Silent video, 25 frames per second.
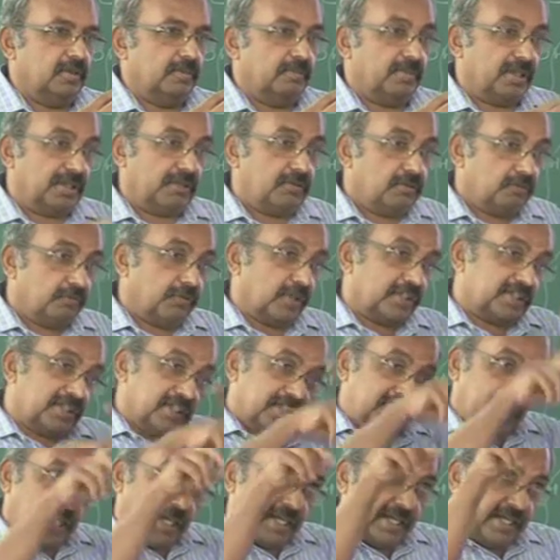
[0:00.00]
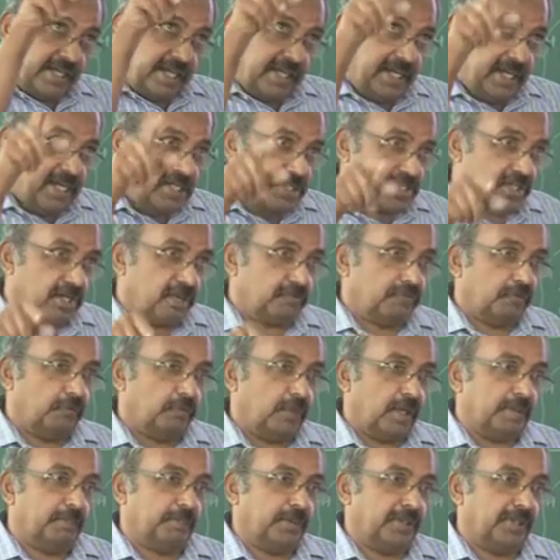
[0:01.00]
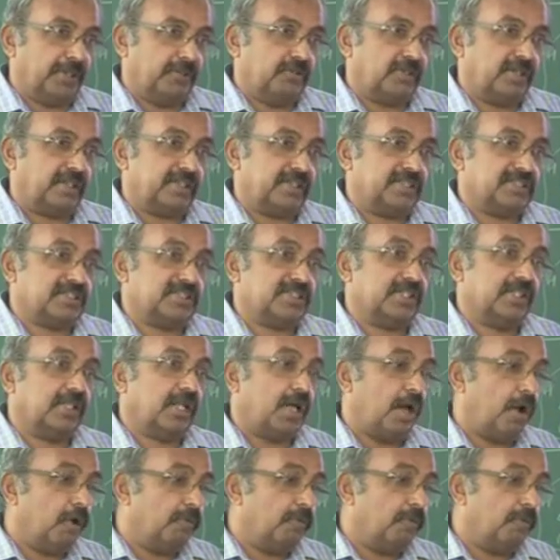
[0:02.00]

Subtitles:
But for that aggregation of one particular crystal,